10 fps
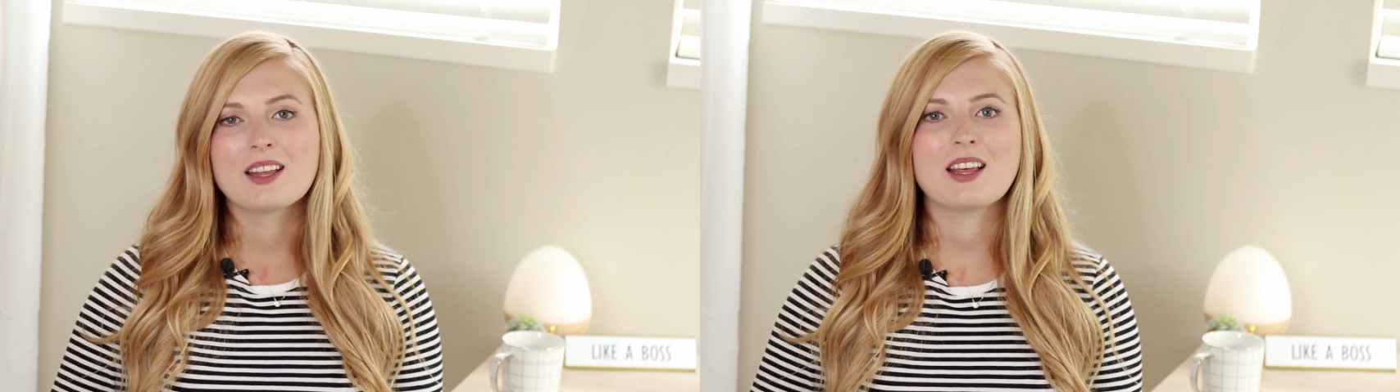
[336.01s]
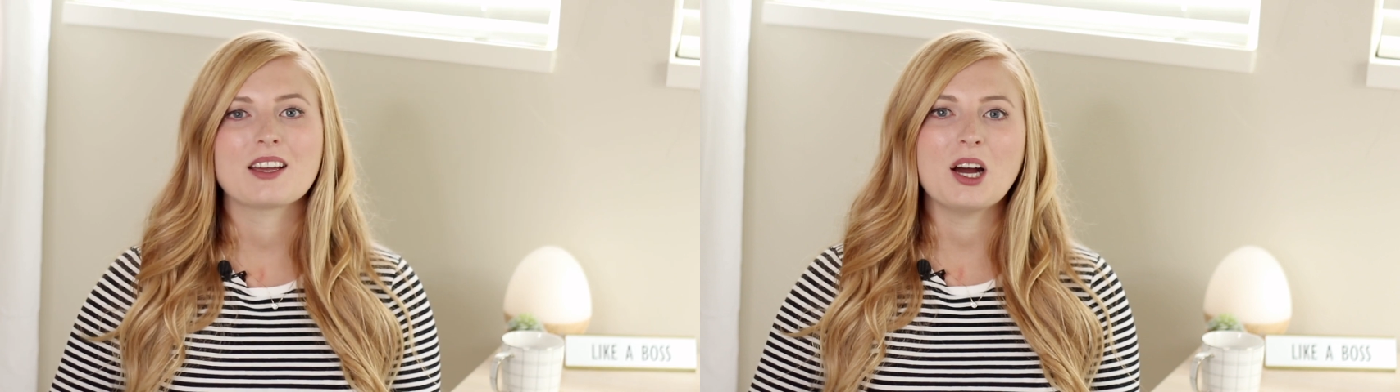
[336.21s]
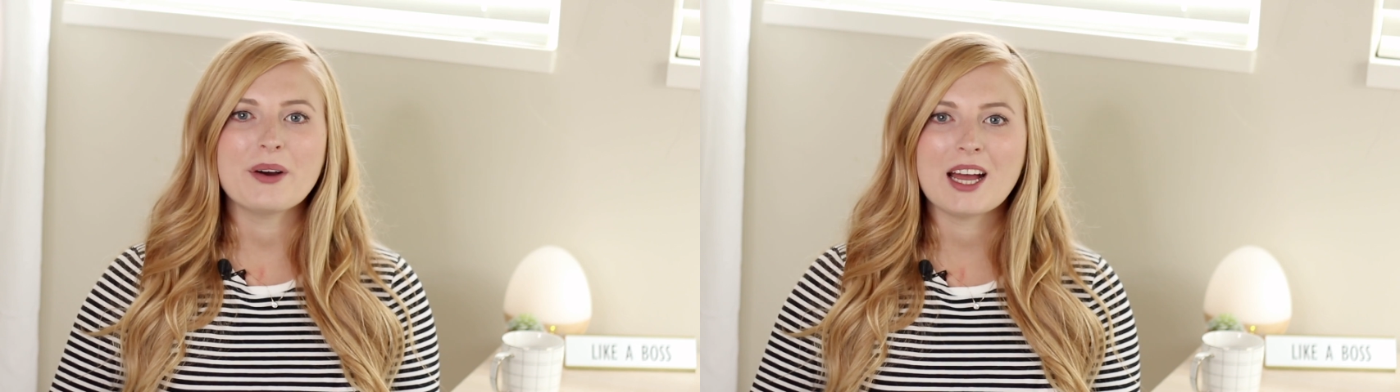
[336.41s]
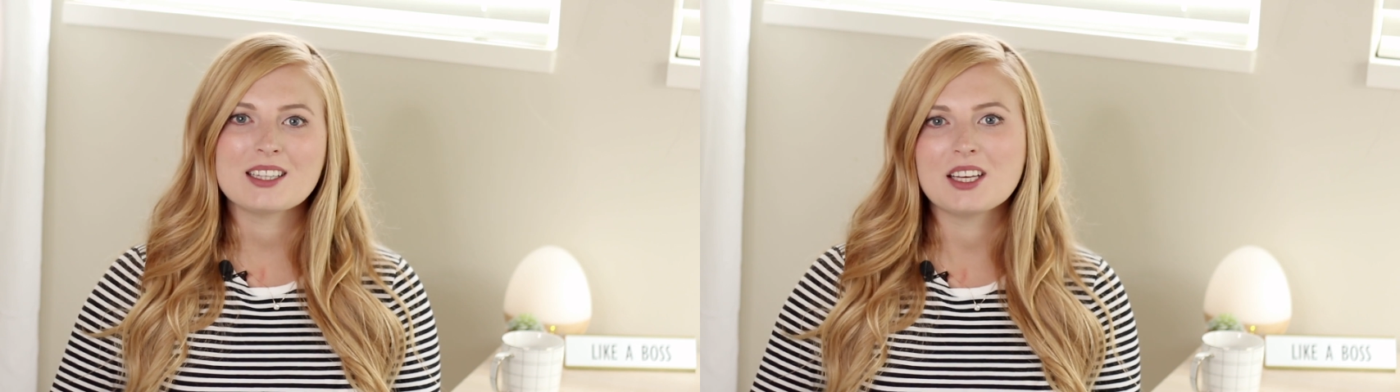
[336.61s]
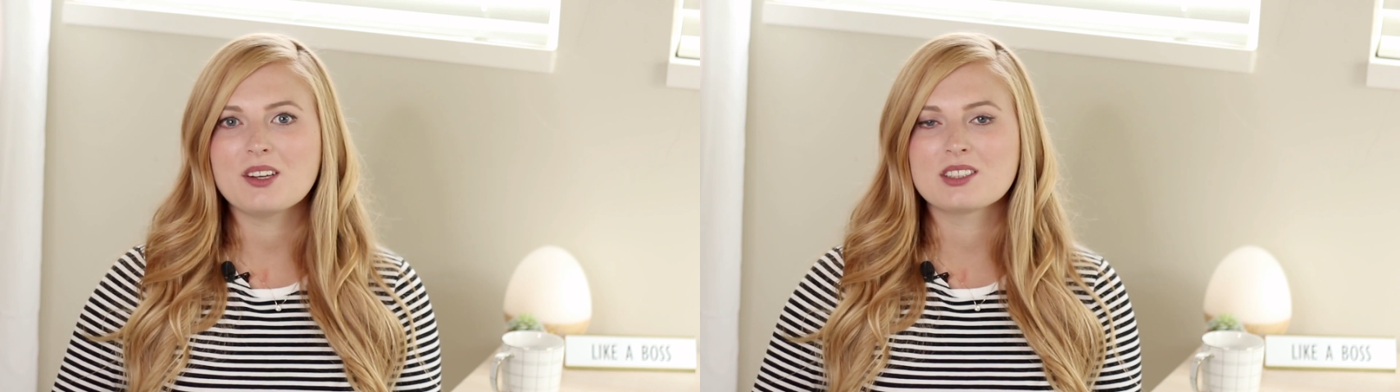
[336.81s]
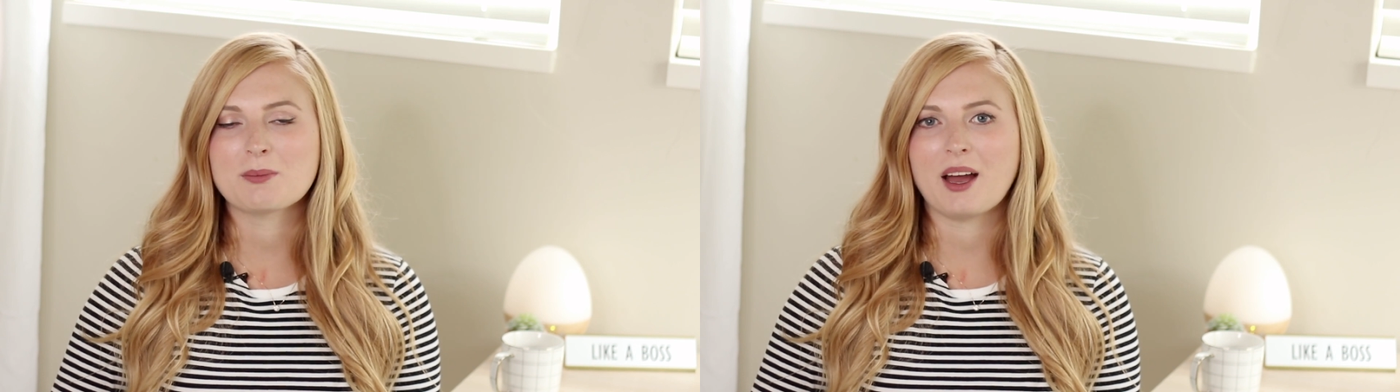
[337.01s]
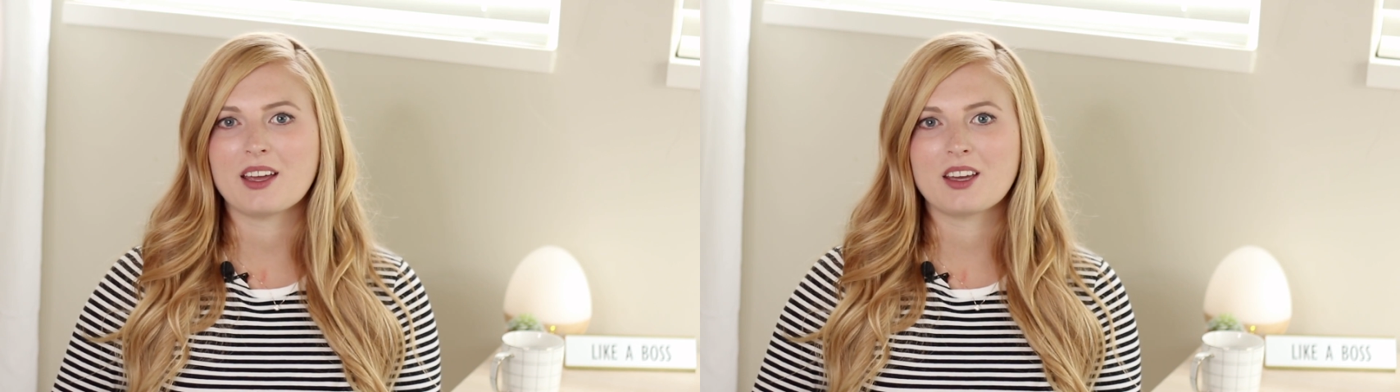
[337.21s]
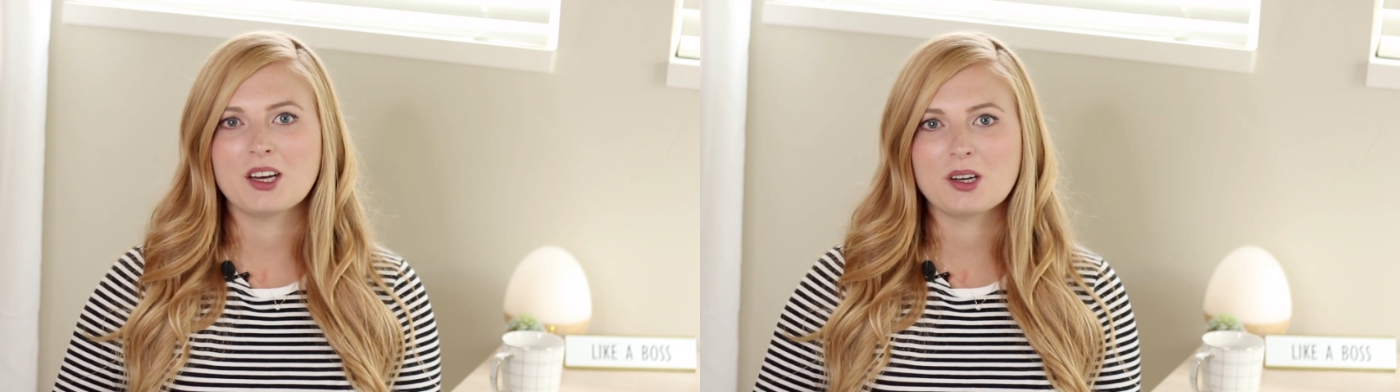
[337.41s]
then go ahead and use
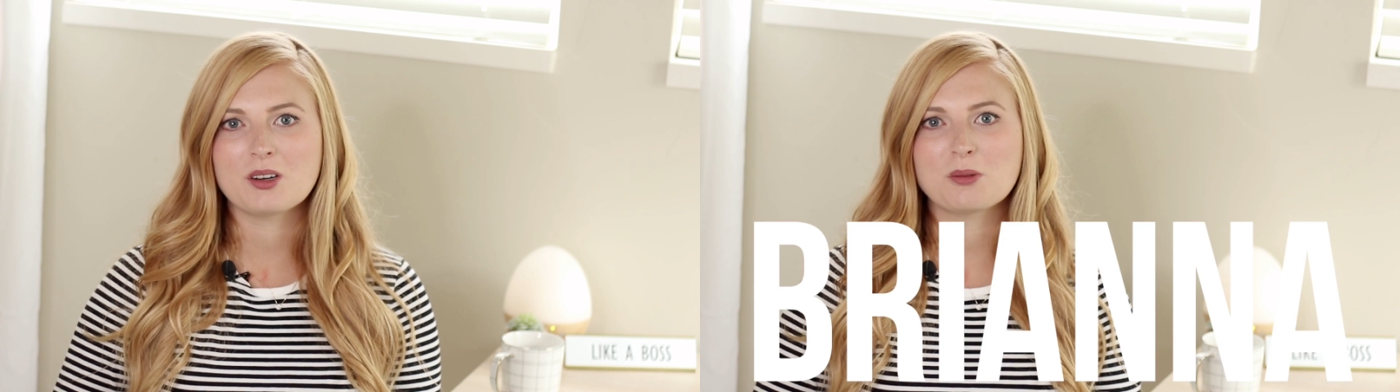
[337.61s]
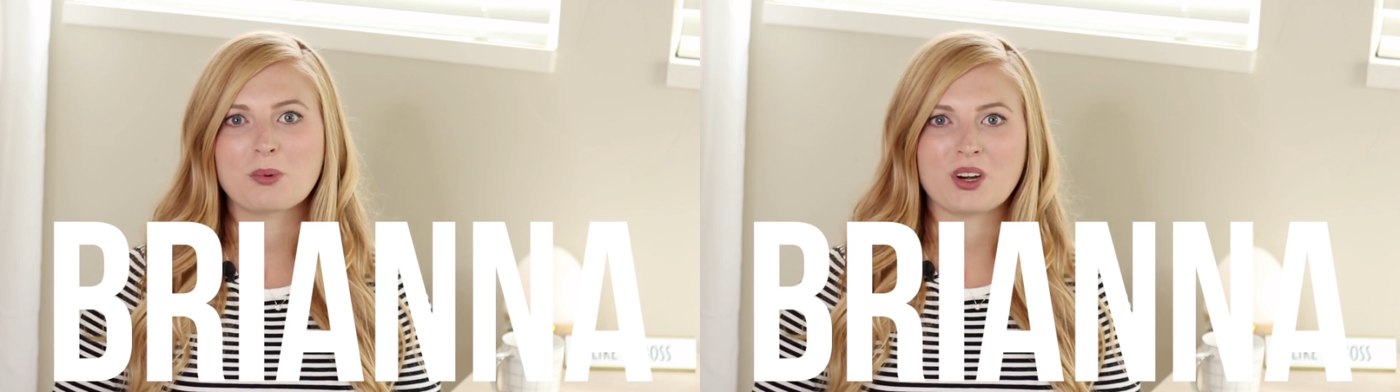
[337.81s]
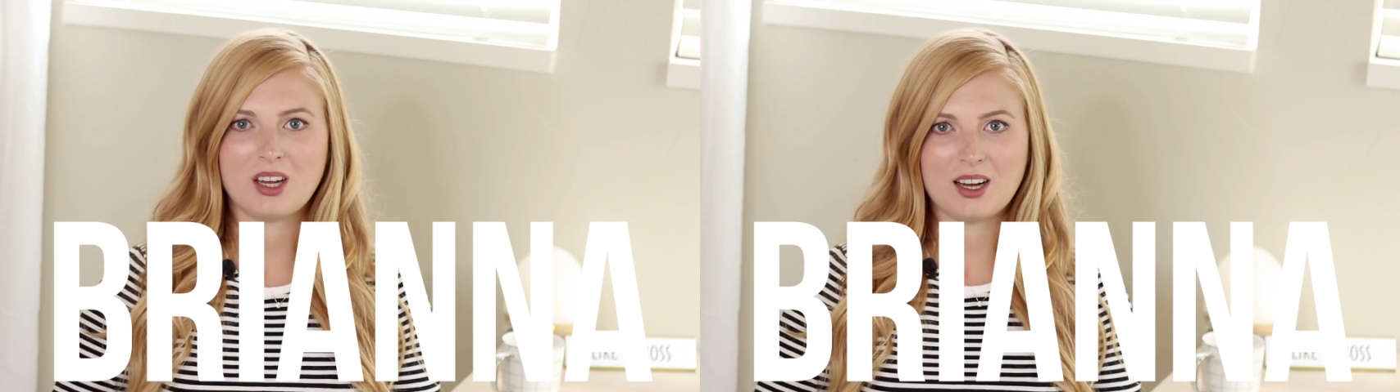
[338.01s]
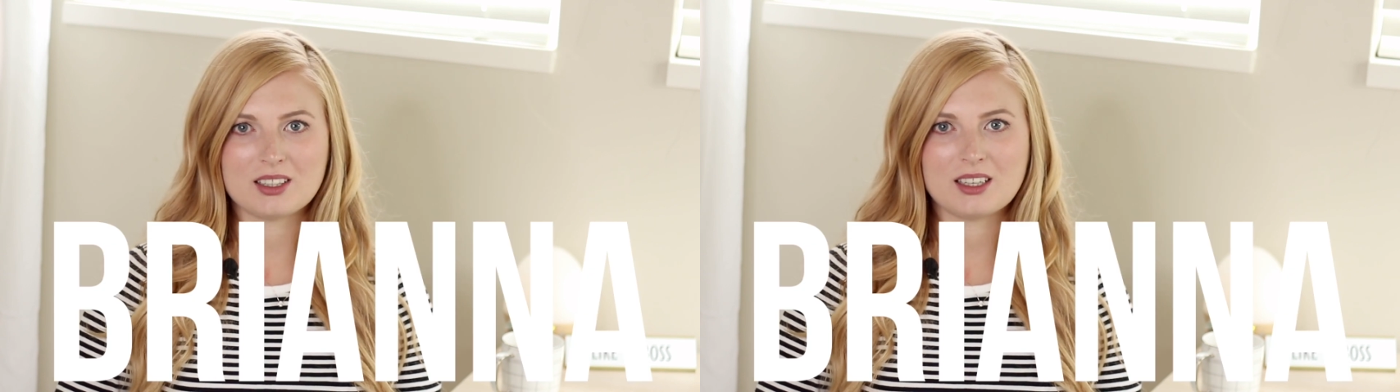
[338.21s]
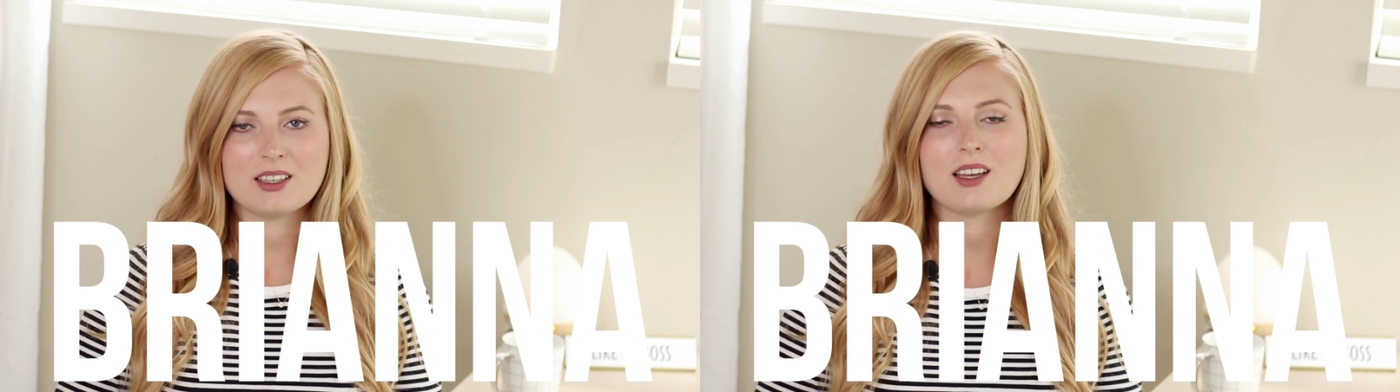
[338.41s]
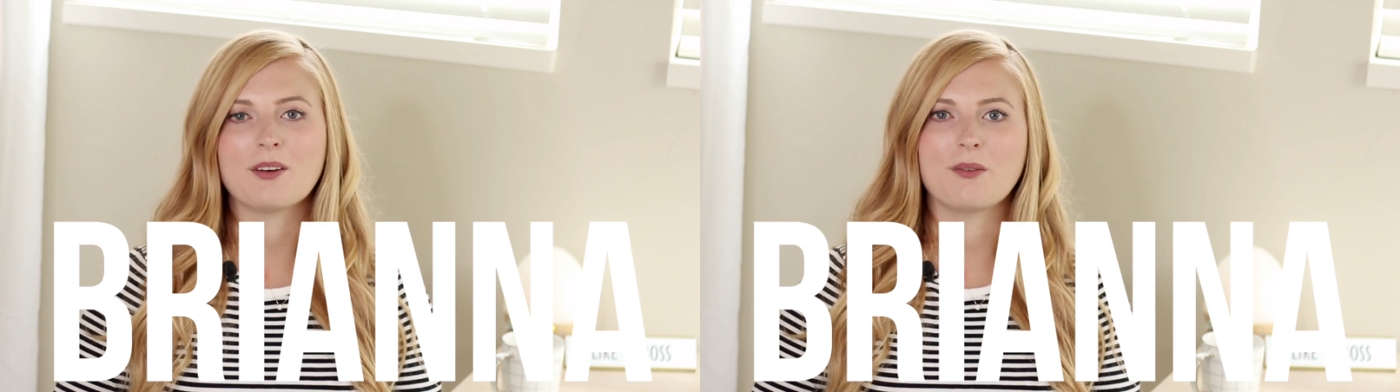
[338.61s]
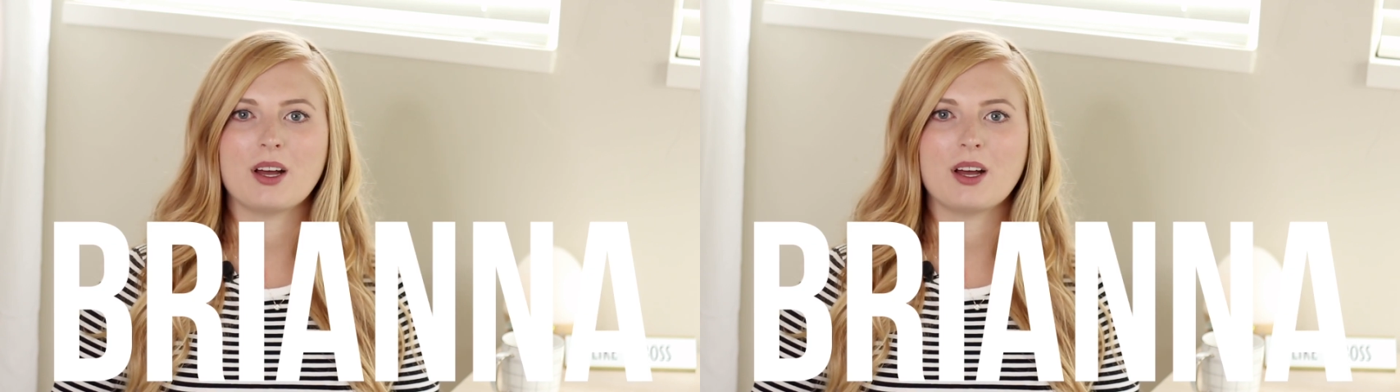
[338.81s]
my code Brianna